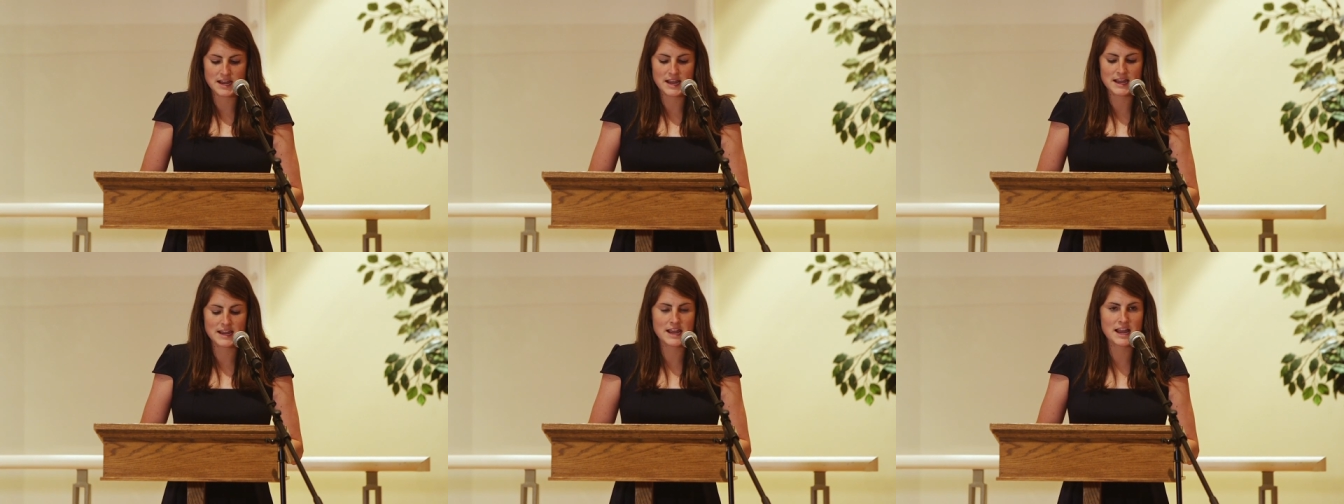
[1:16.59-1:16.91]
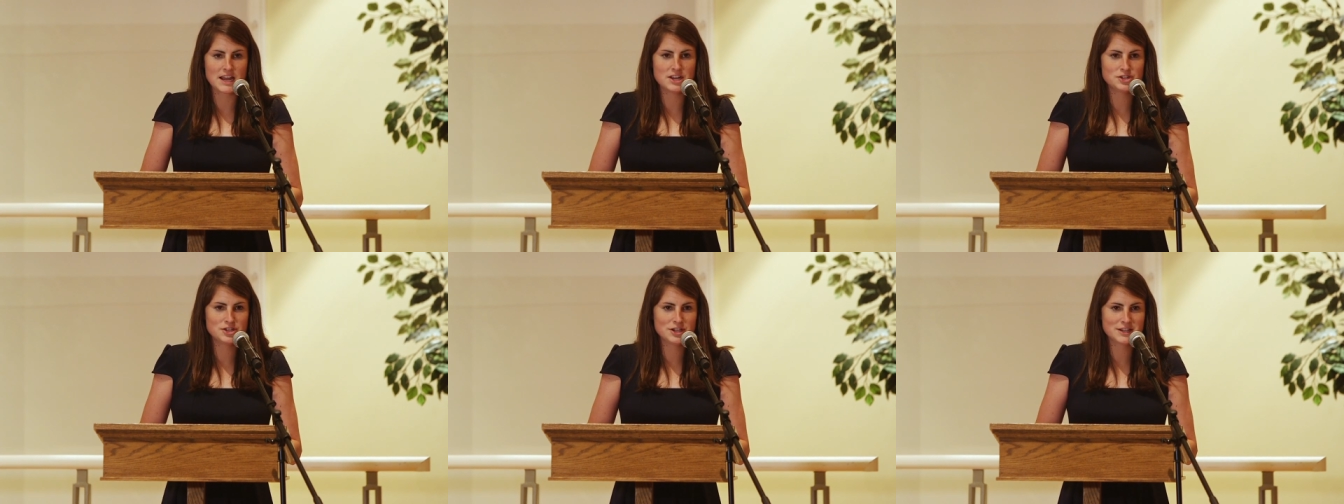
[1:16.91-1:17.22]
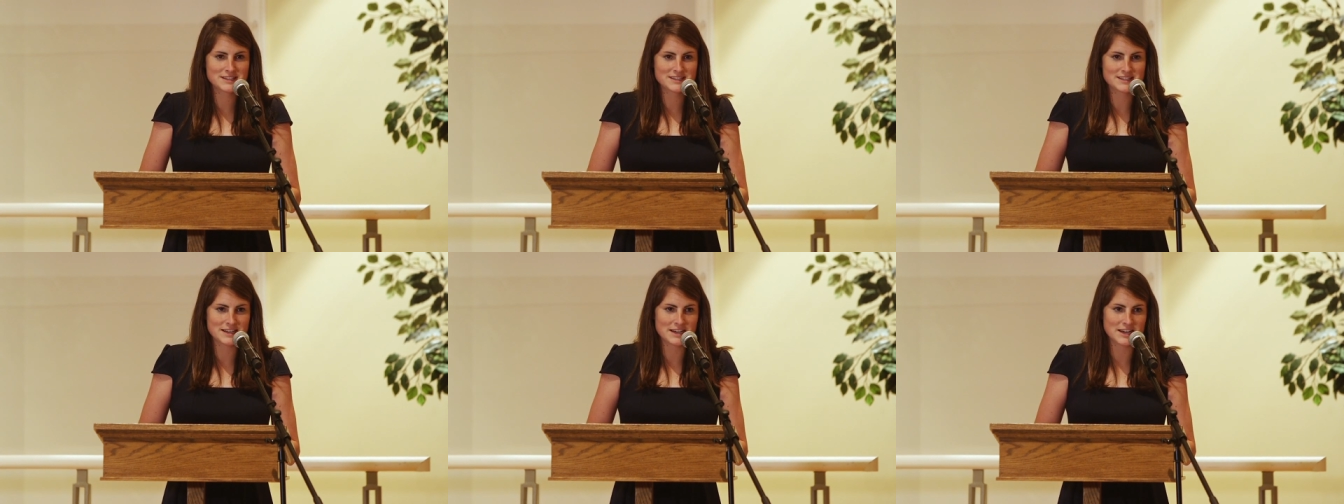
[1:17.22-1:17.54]
engaging
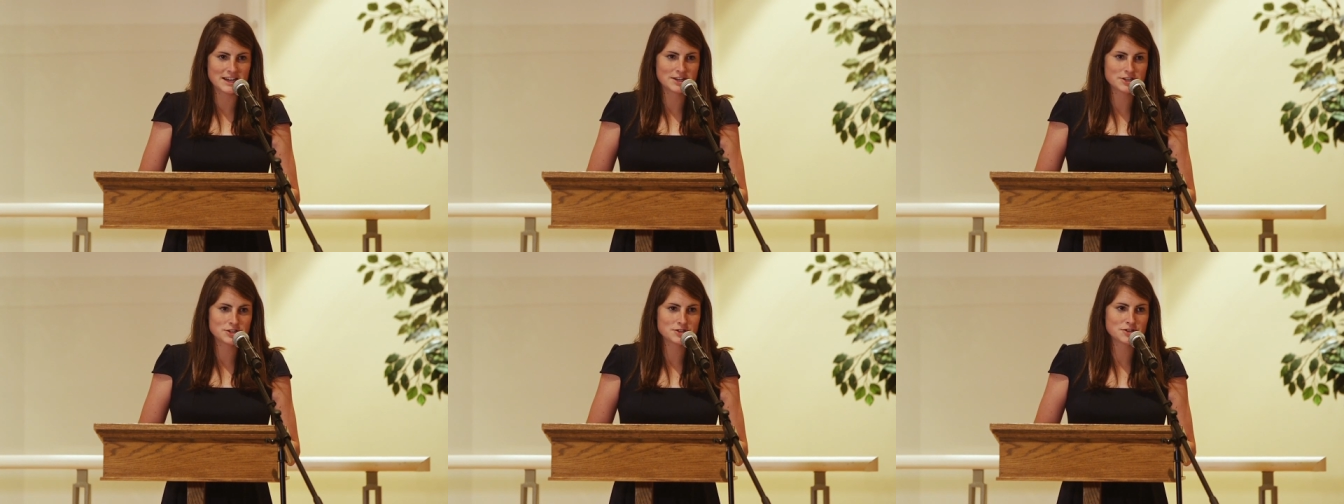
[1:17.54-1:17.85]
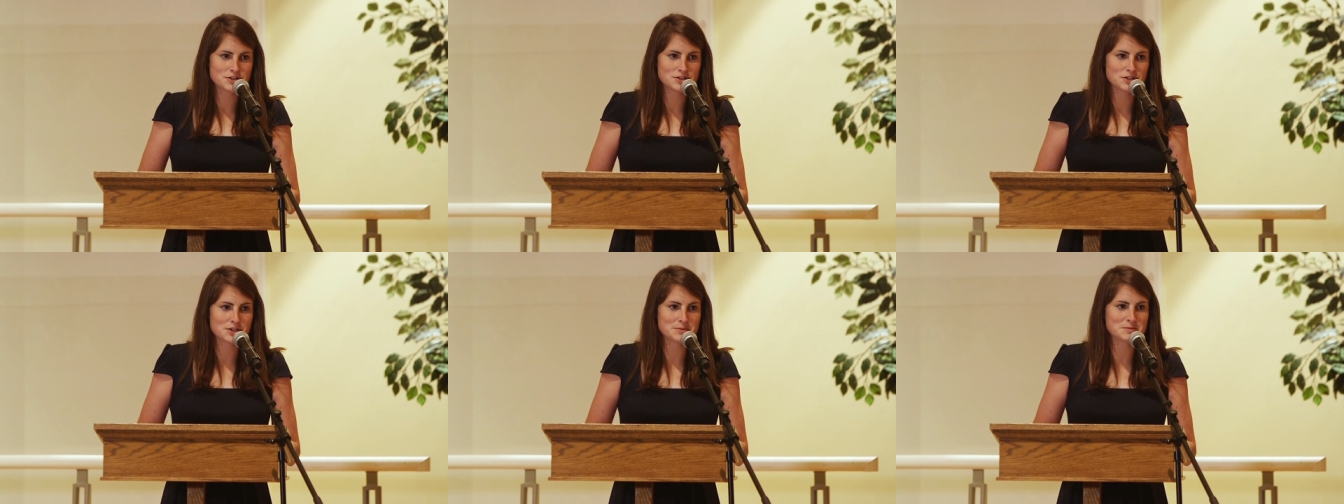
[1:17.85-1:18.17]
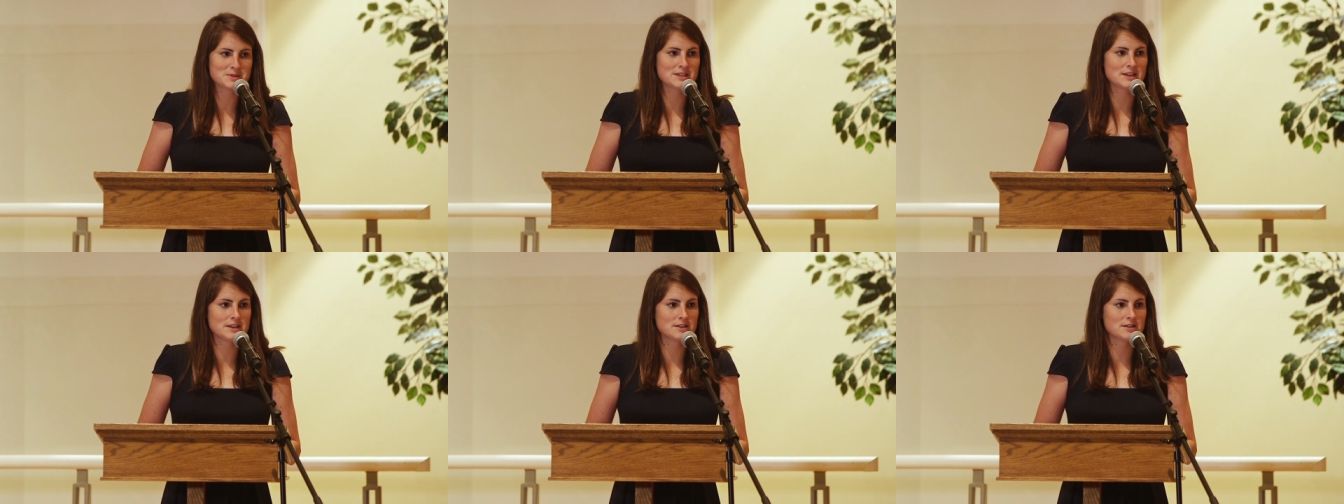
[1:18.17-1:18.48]
us in
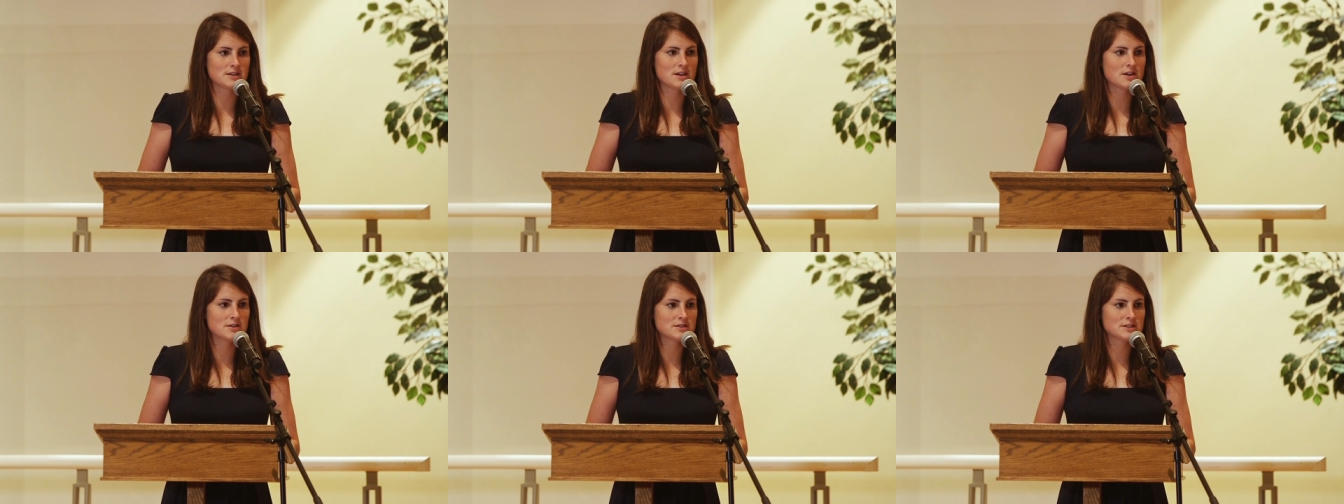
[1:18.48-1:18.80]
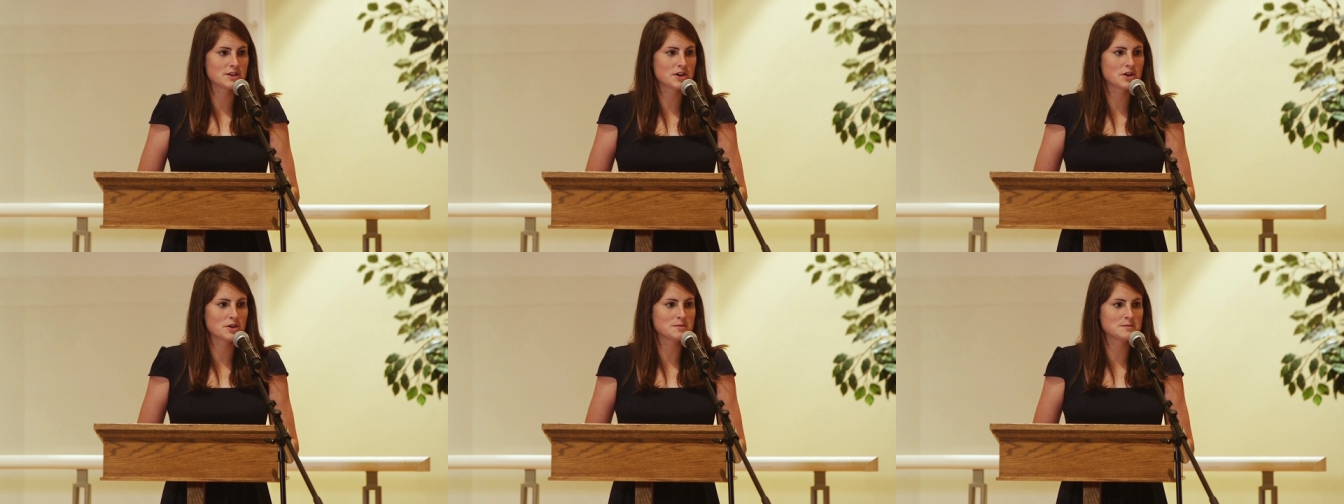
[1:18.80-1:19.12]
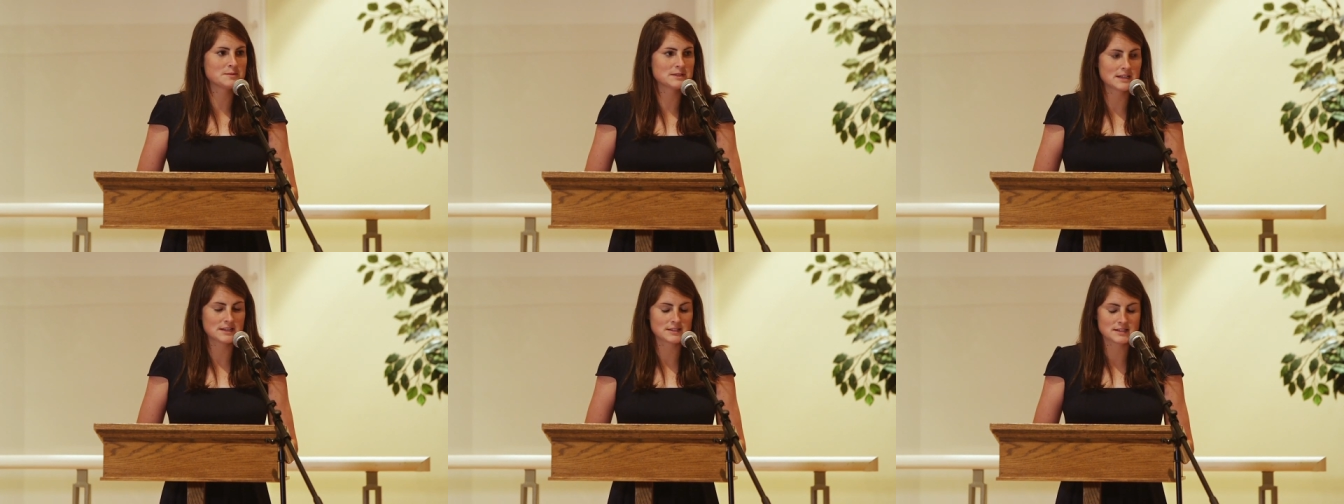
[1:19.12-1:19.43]
internships and host
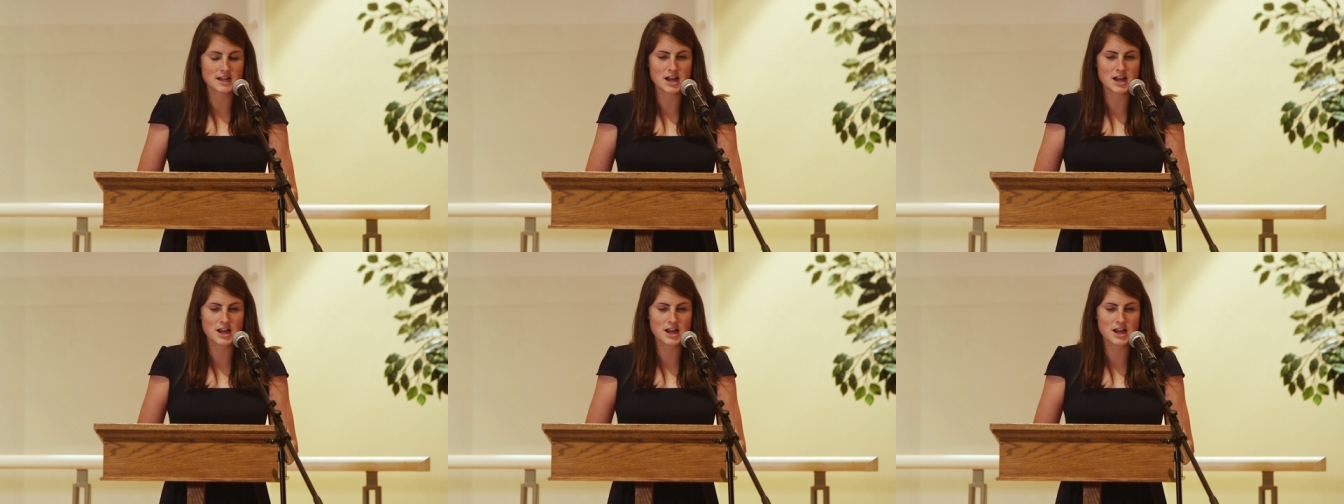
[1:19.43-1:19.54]
homes as